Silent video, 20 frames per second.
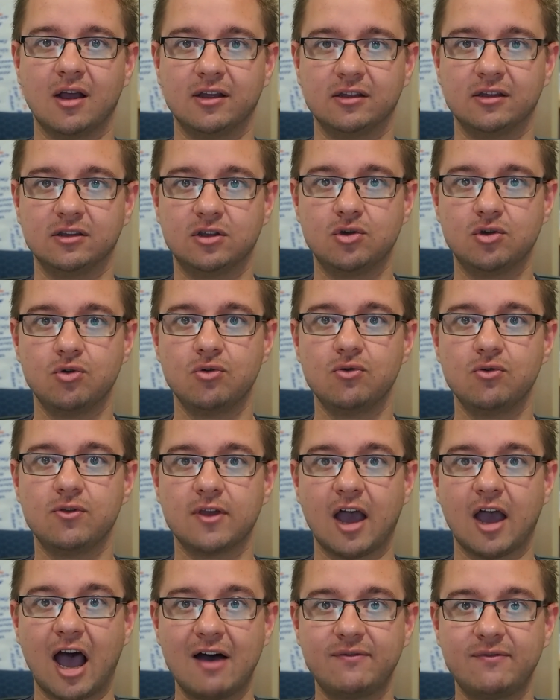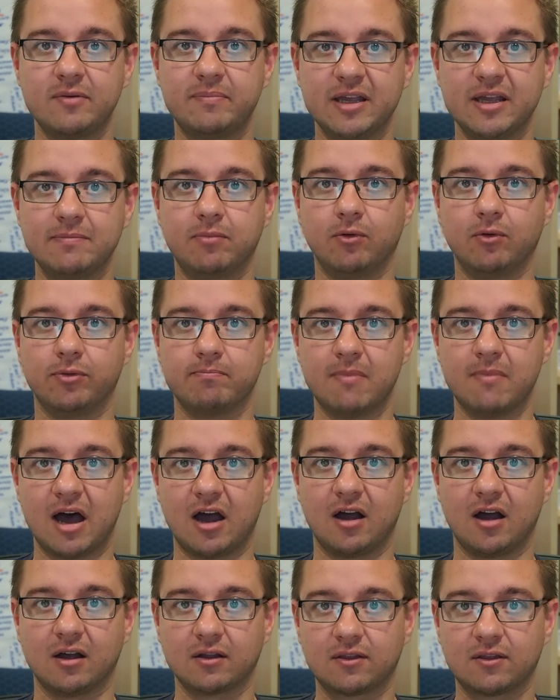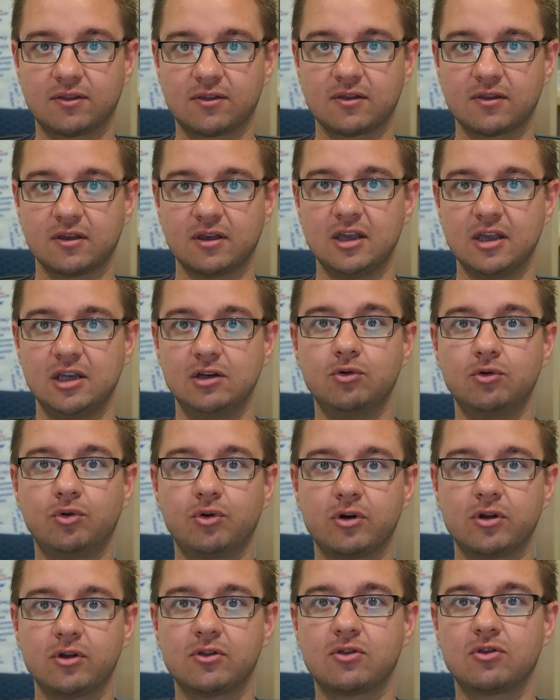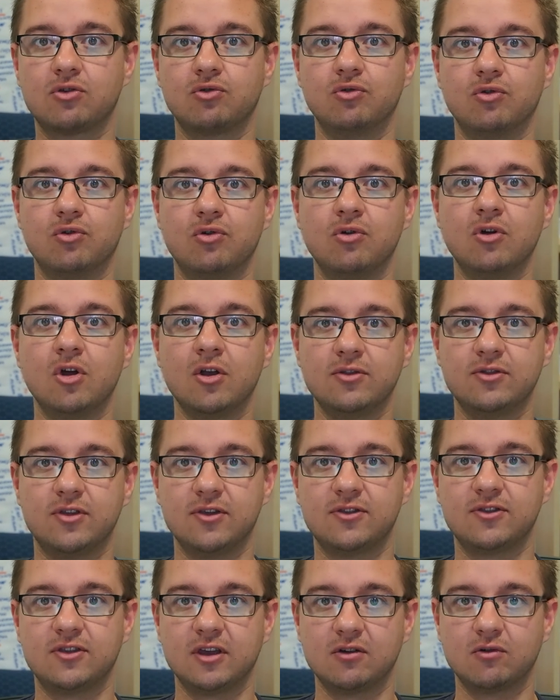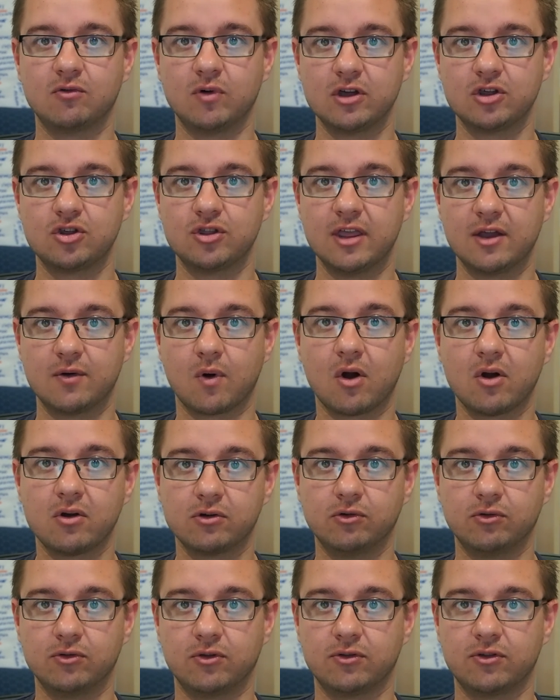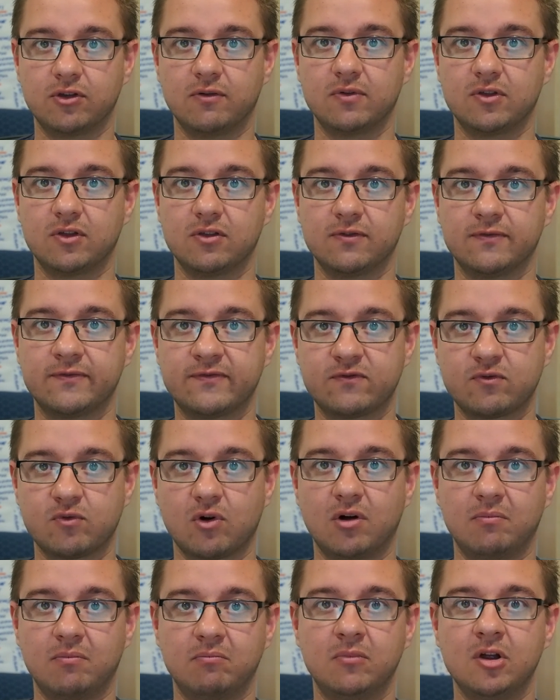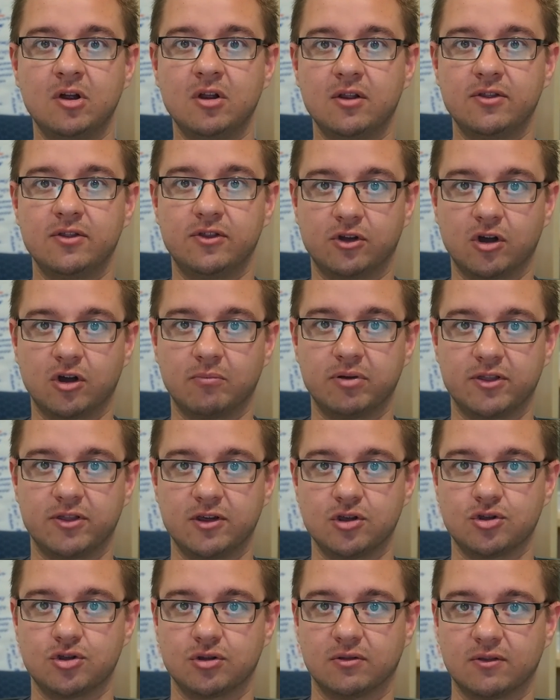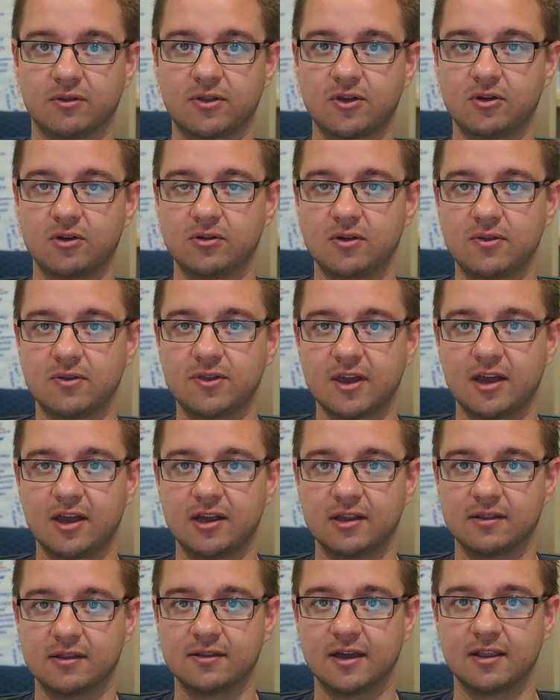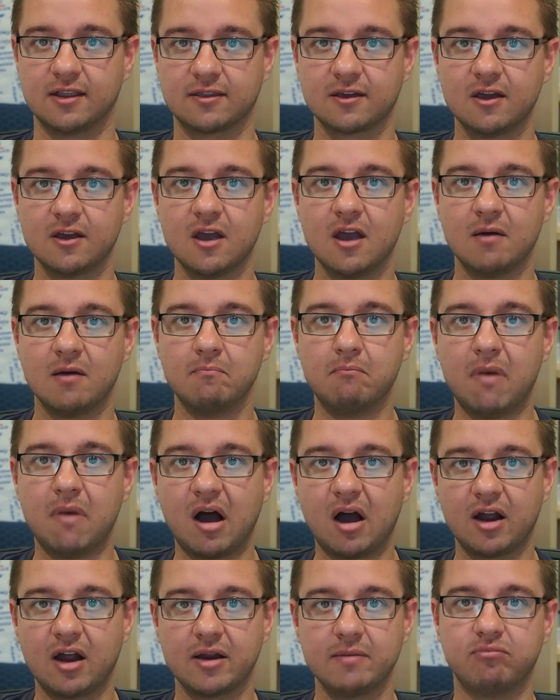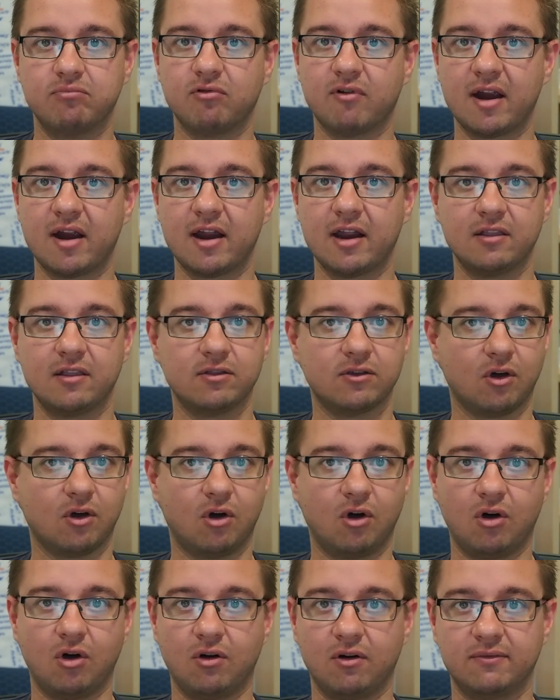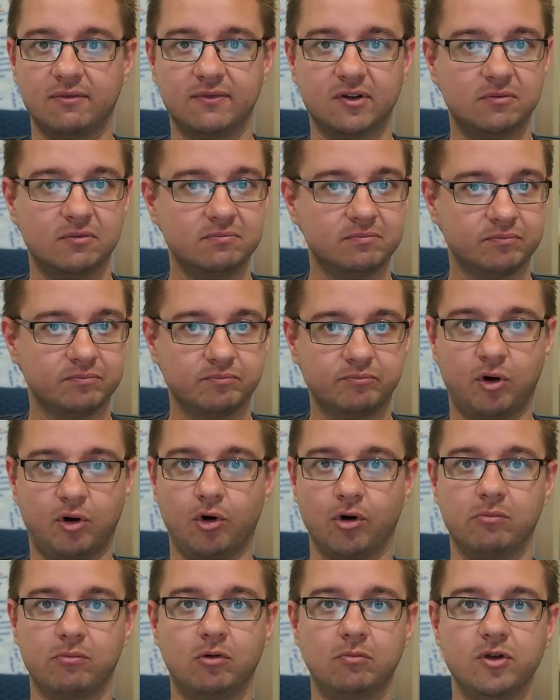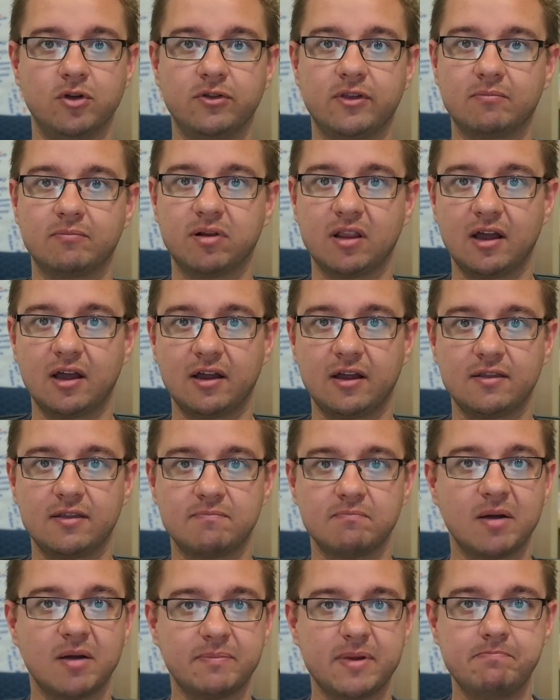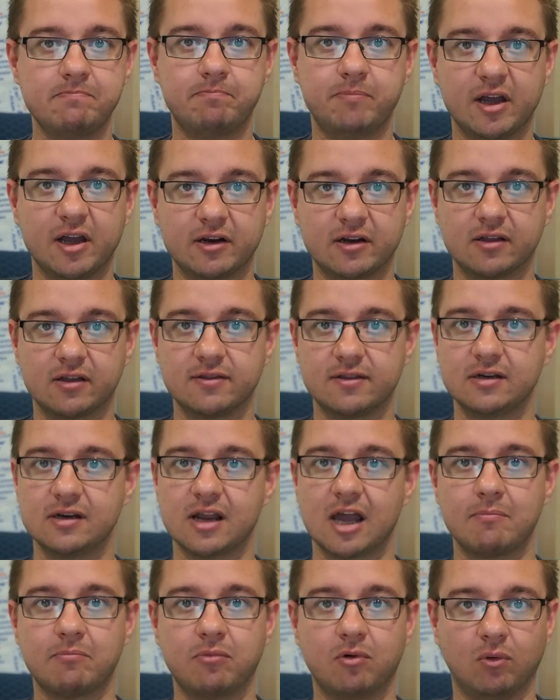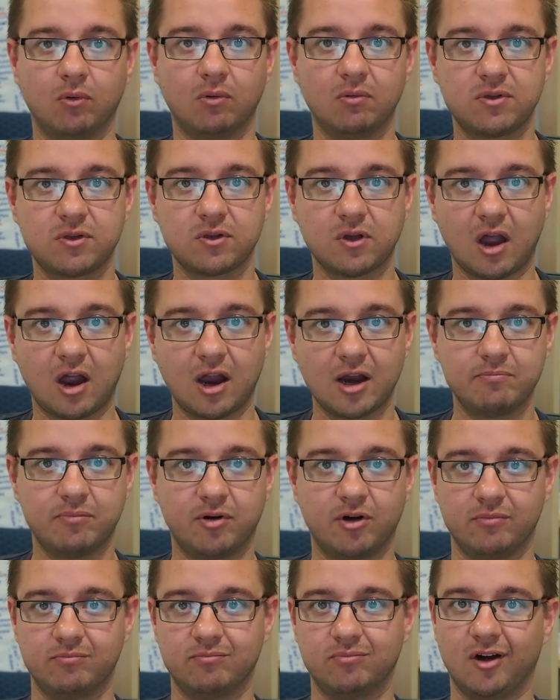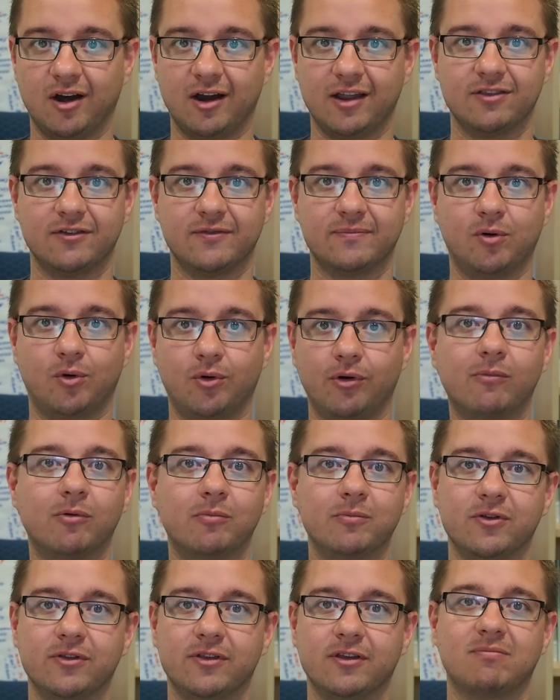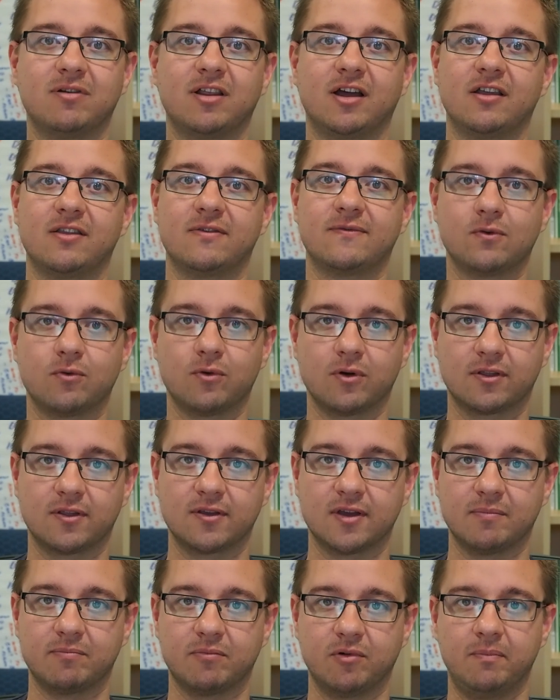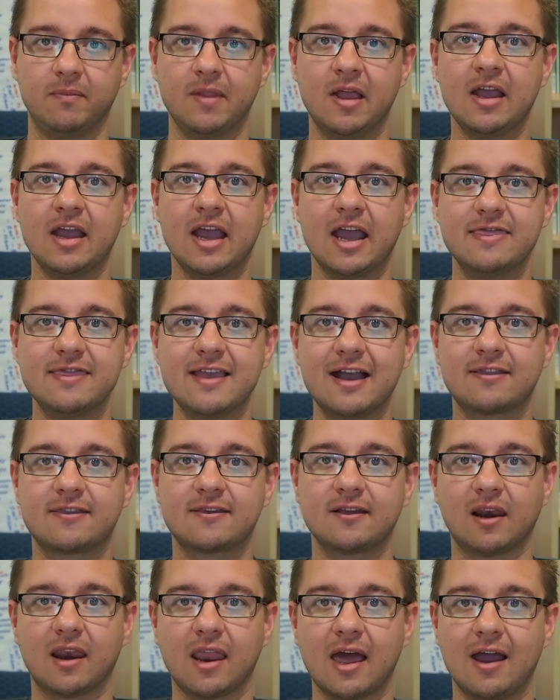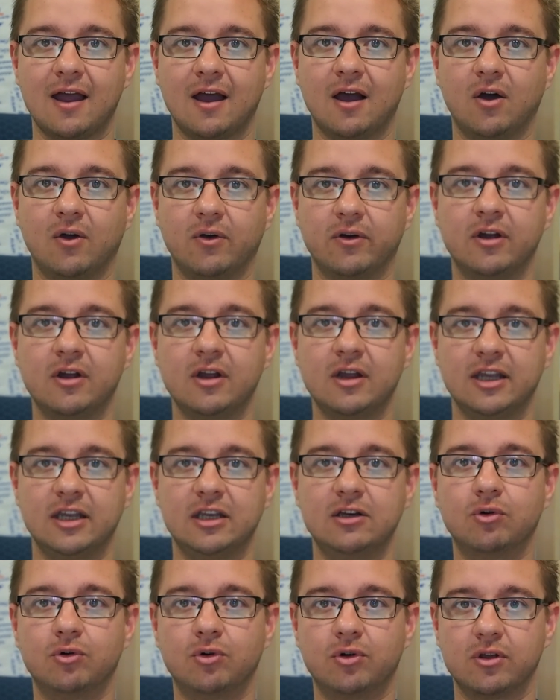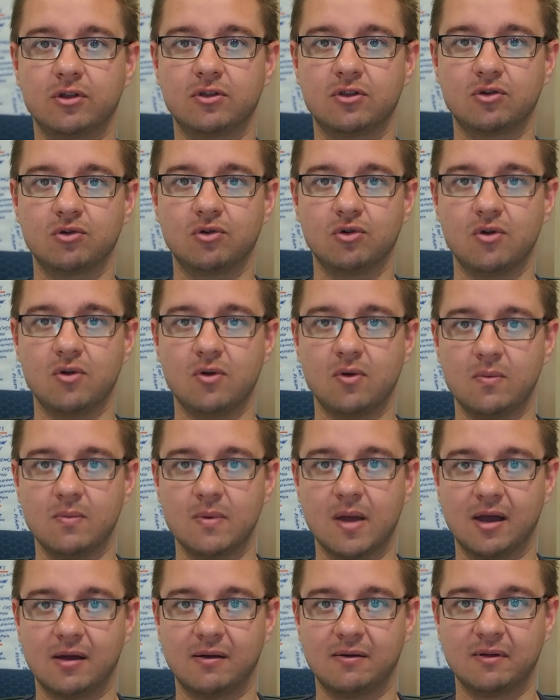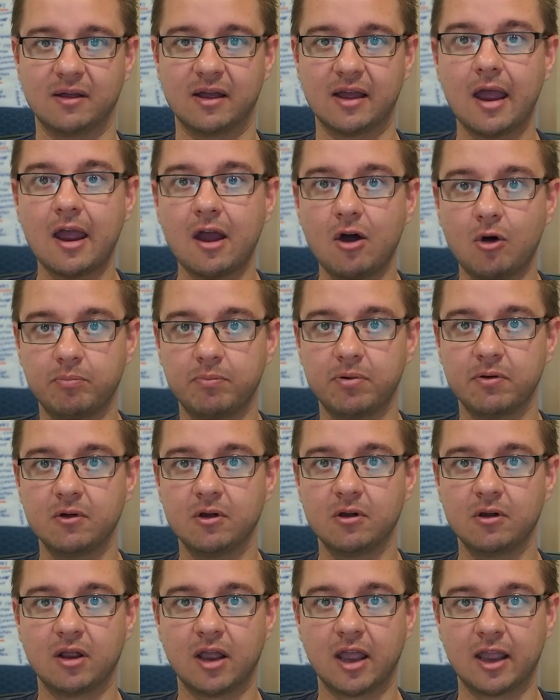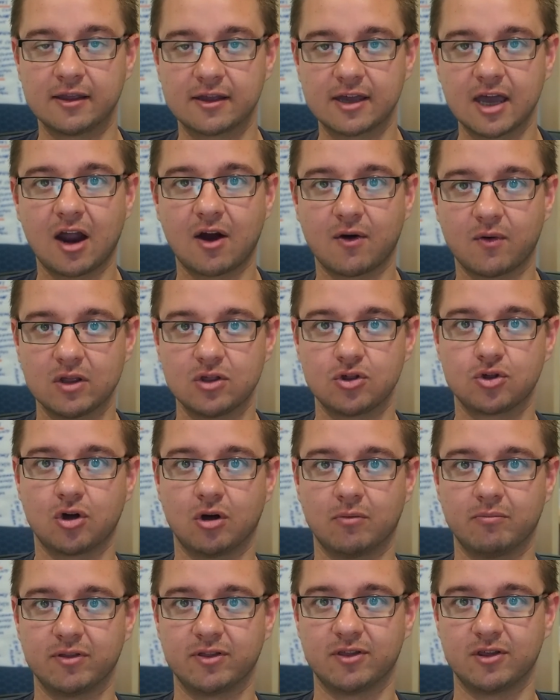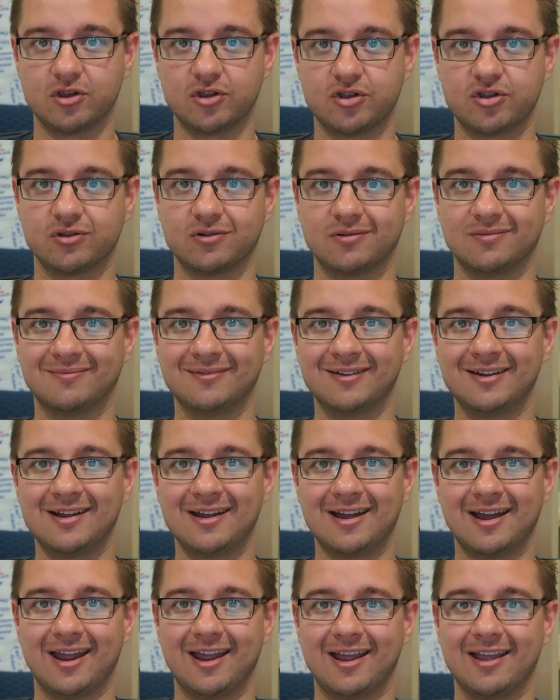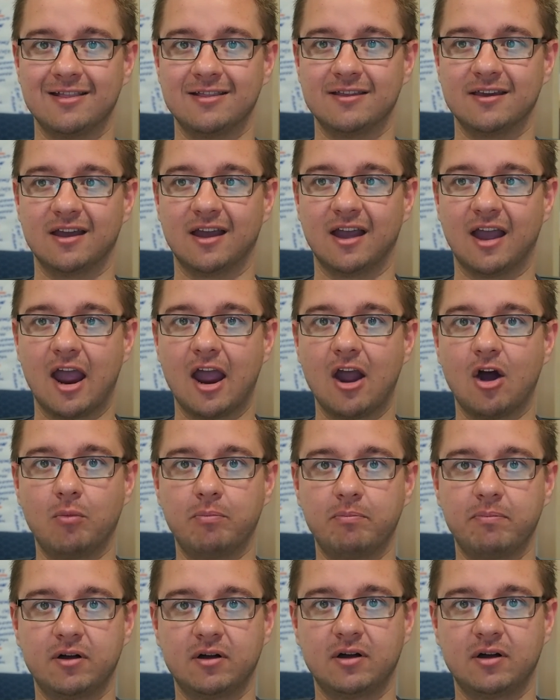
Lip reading: use other people's marks in order to distinguish their own goods or services from the competition. So you're saying that my brand of portable music players might be better than Apple's iPod brand of portable music players, for example. And that's allowed in order to help encourage competition and help